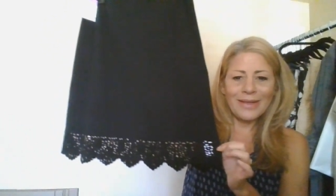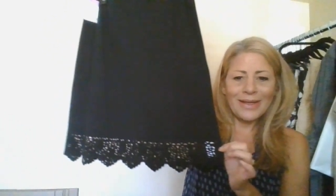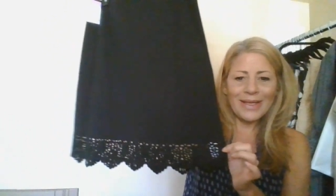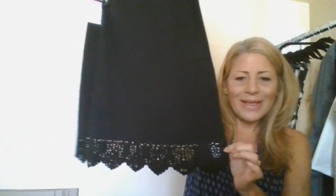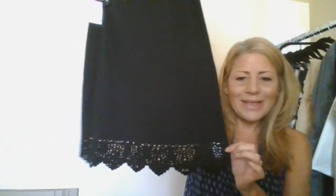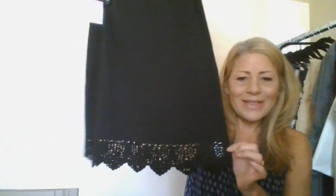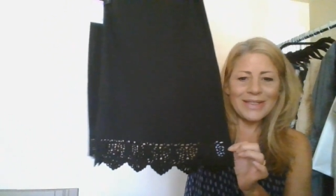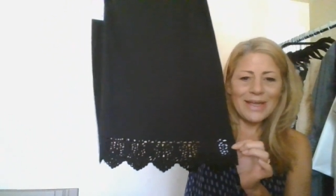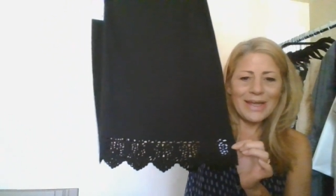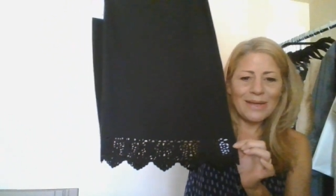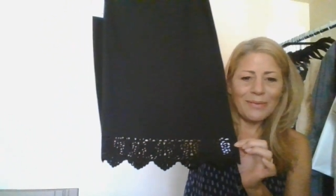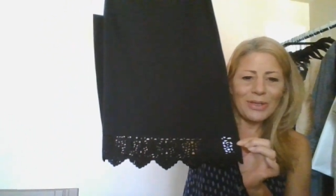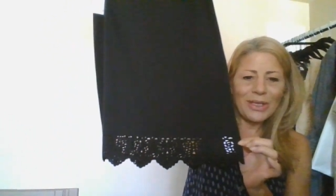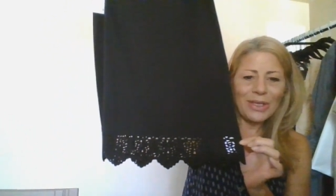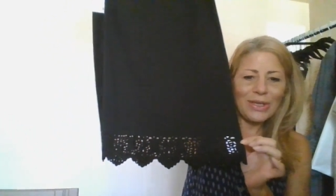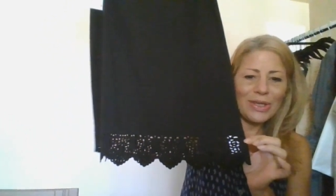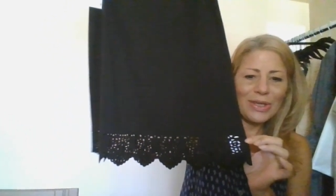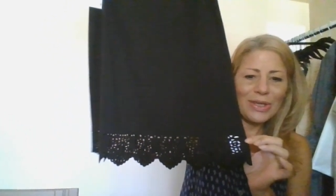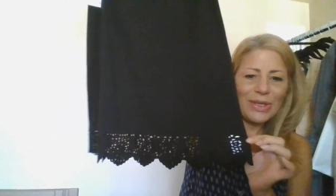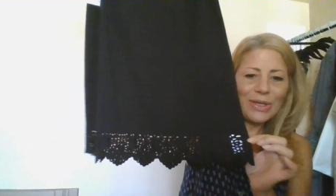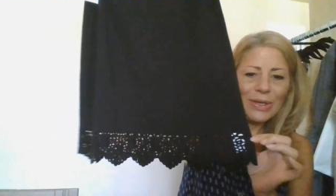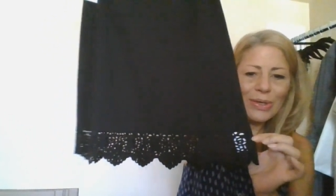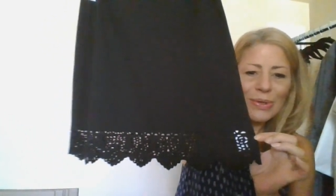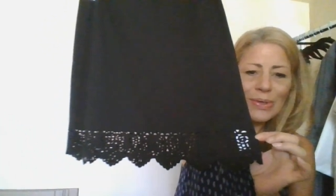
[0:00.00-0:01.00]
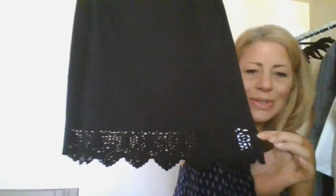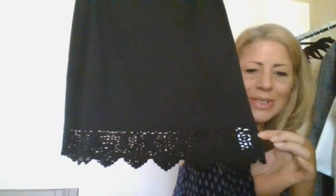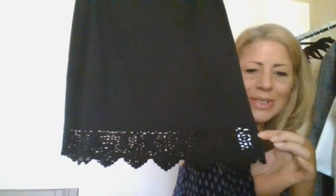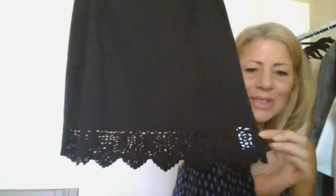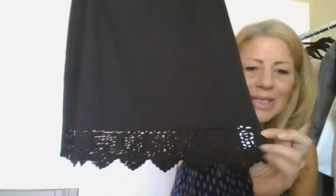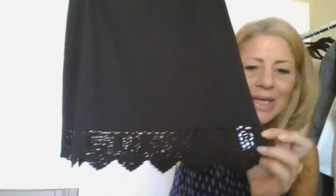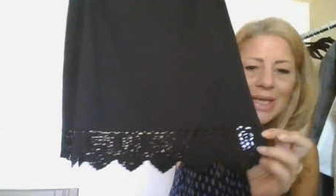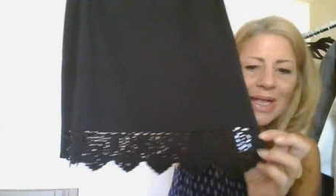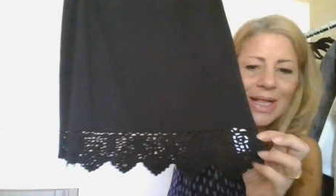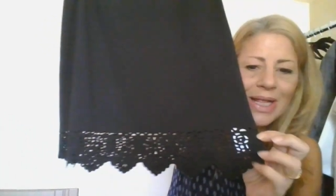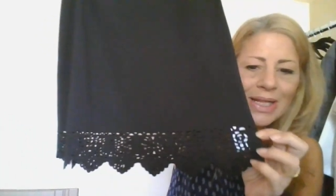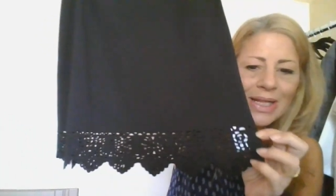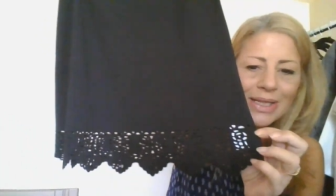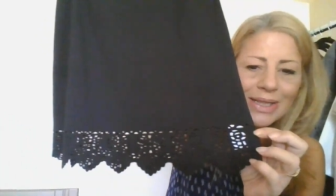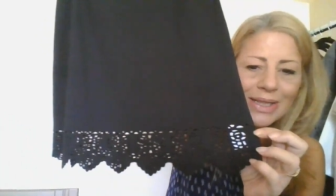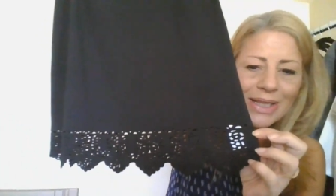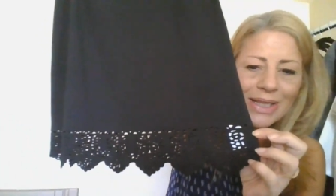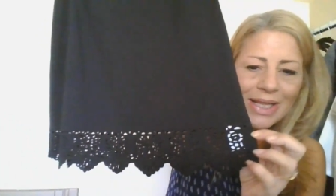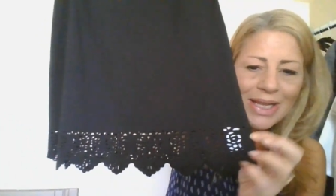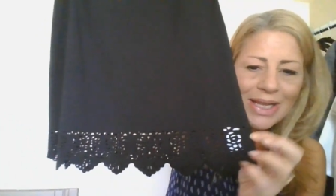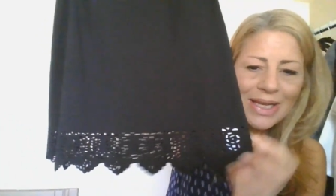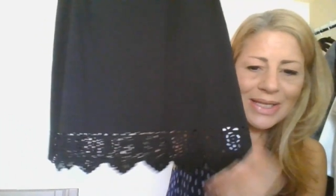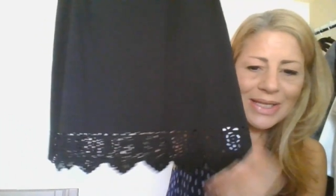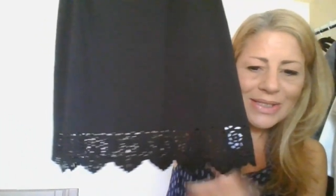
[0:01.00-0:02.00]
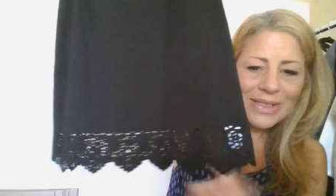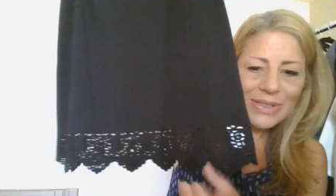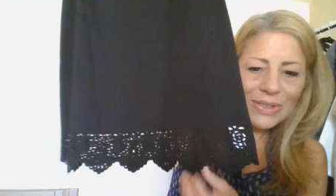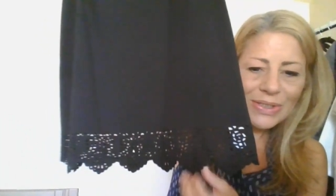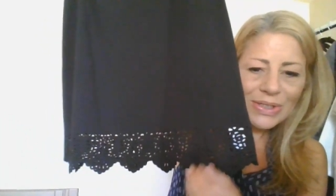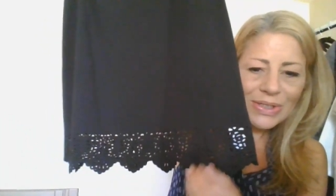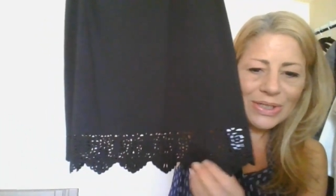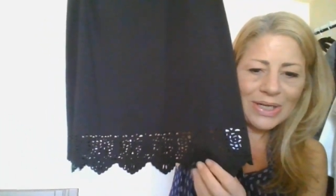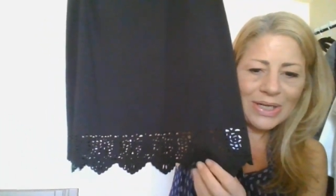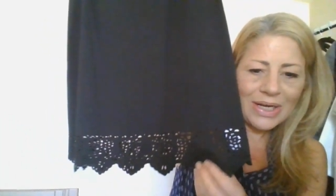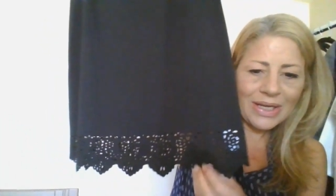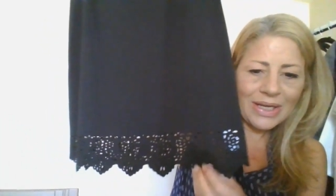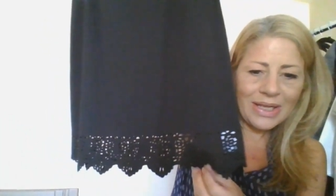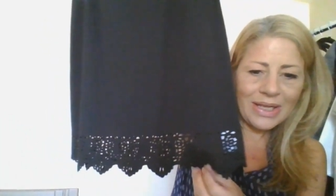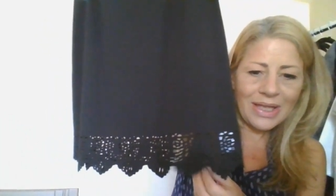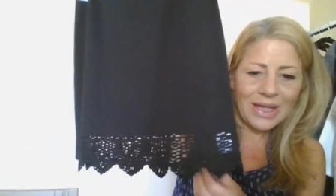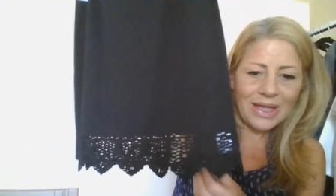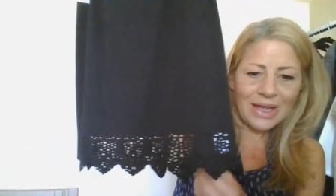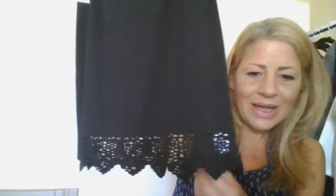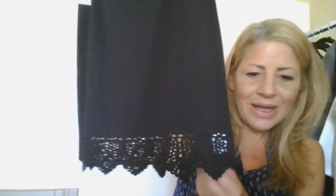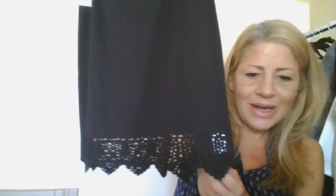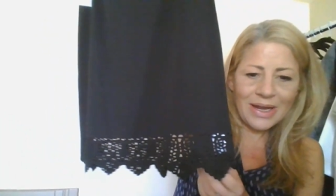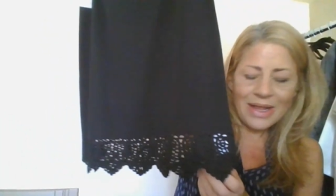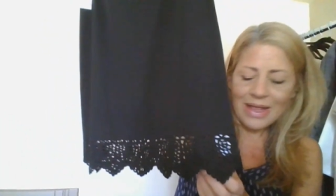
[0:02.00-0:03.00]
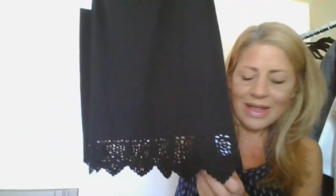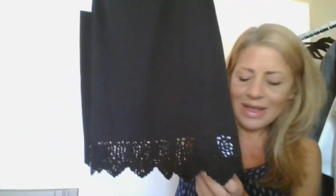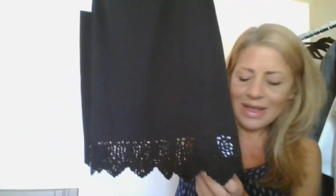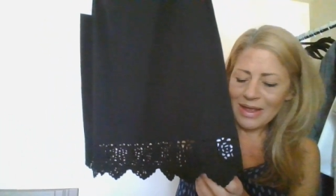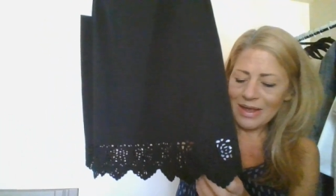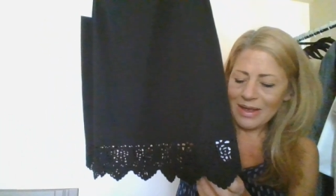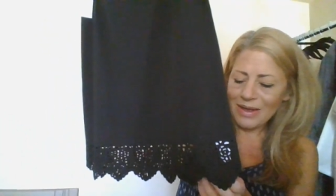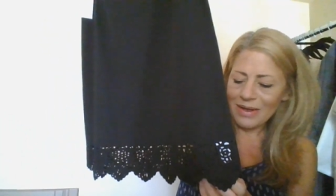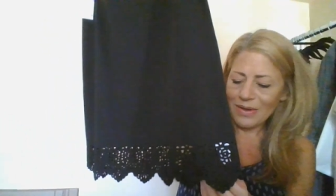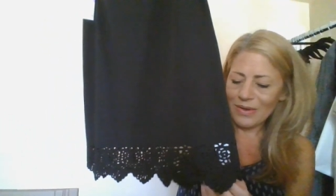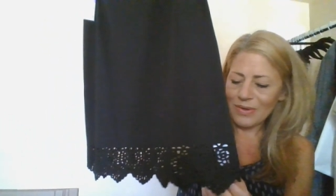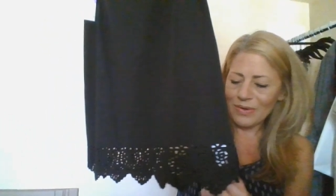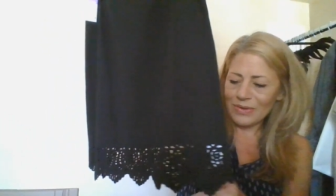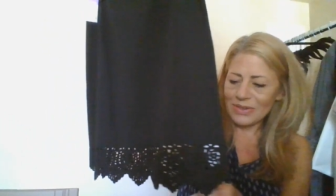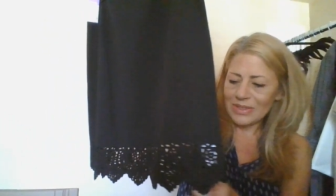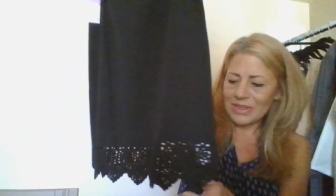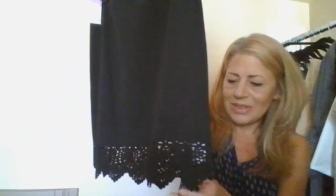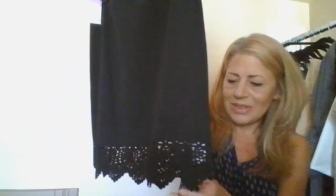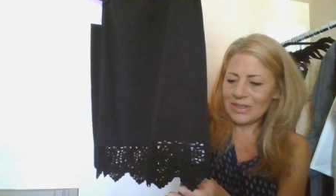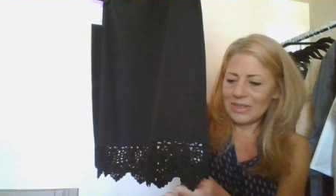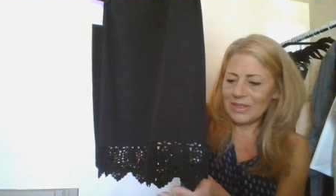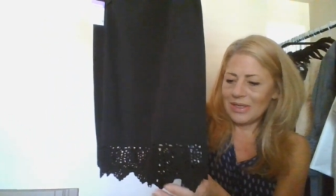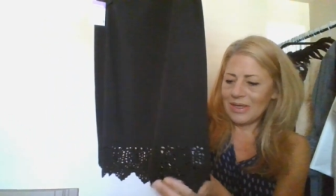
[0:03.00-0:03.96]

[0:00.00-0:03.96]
Look at that cute laser cutout,